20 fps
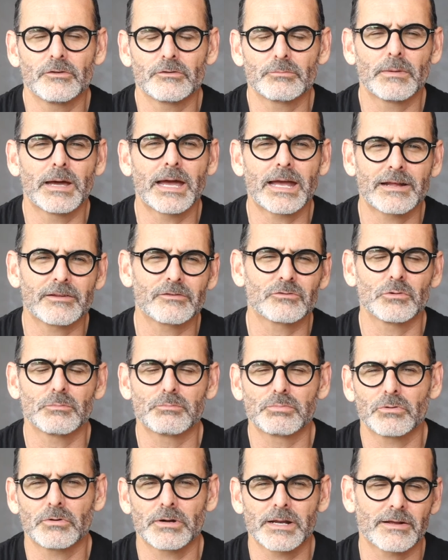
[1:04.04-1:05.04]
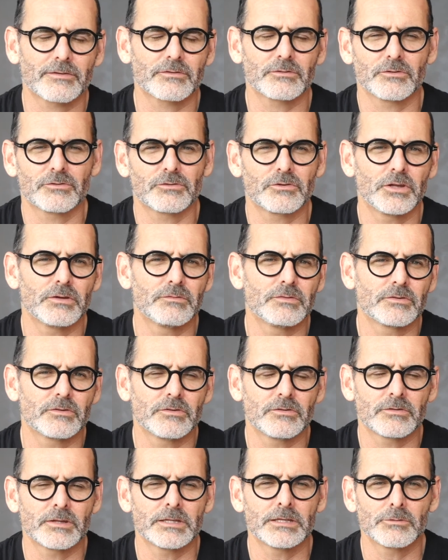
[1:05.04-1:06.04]
markets or products or
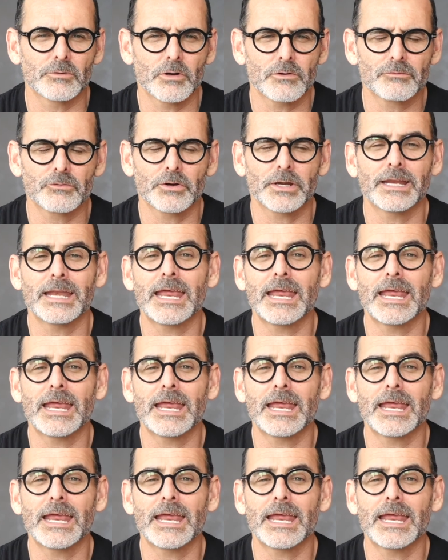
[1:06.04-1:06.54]
services that you're offering,